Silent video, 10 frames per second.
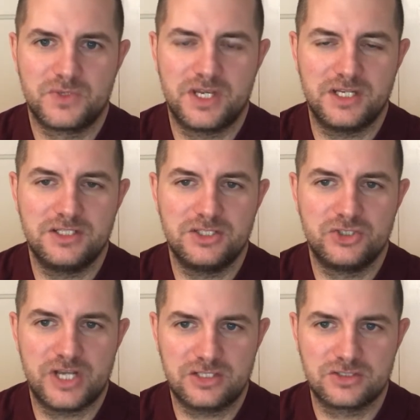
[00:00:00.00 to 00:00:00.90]
Getting the
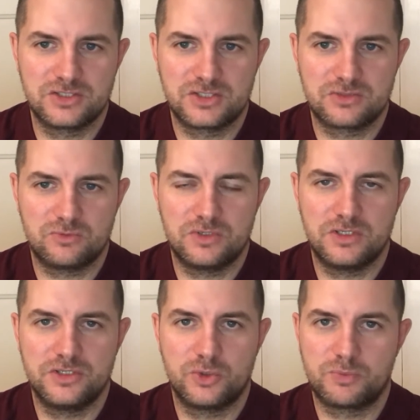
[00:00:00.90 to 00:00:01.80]
injections
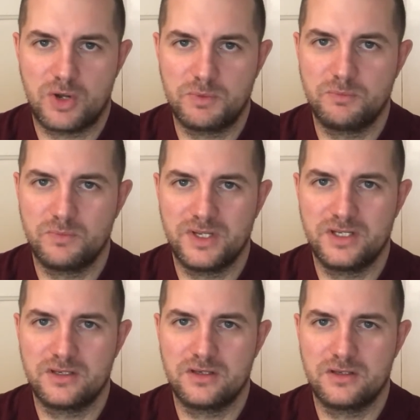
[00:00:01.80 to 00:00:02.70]
were no problem.
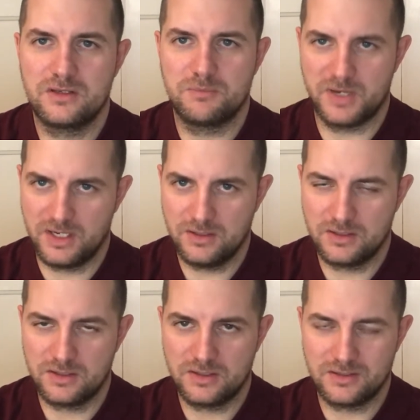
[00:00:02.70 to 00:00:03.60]
It did
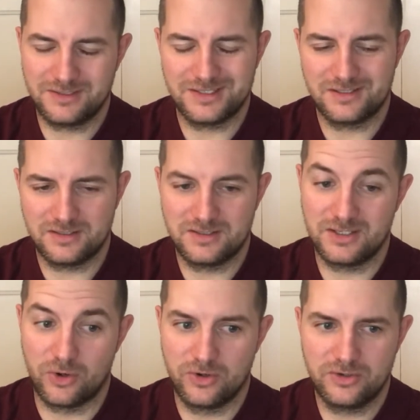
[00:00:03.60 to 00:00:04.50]
pain, it
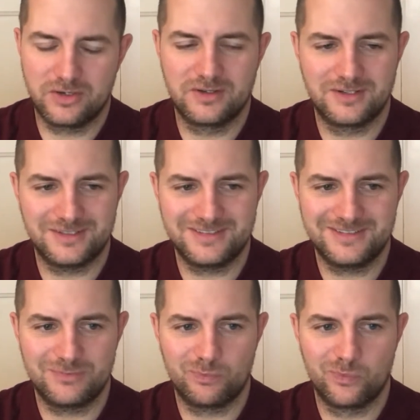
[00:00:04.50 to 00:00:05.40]
did hurt.
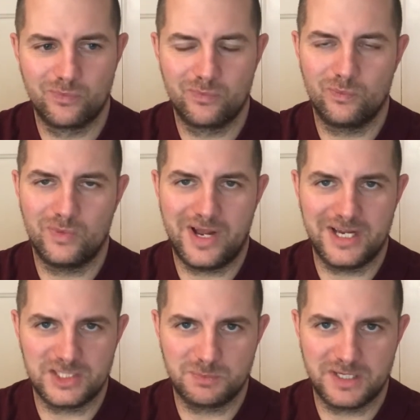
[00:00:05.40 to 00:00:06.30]

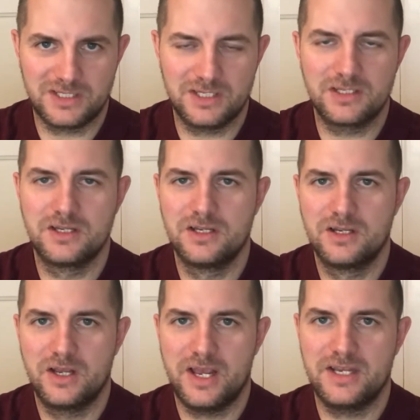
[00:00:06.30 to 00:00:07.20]
I expected it.
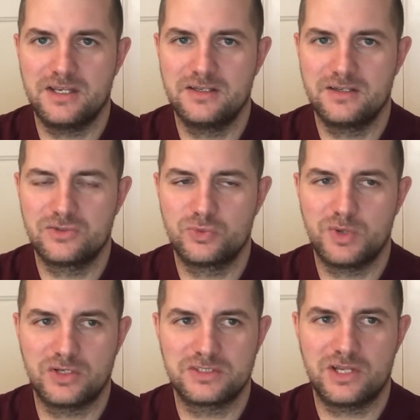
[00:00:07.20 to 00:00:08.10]
And to
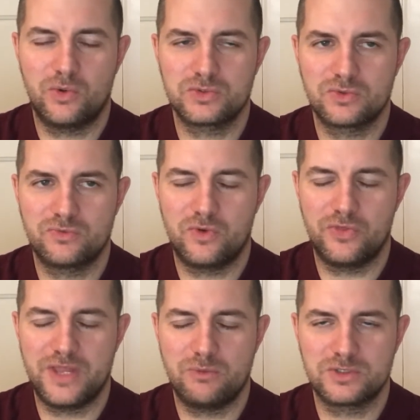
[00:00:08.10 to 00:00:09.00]
be honest, I also
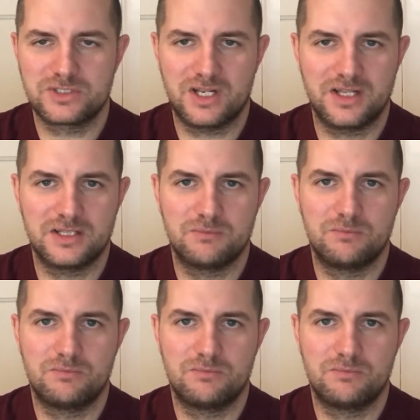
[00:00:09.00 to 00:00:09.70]
thought that was kind of like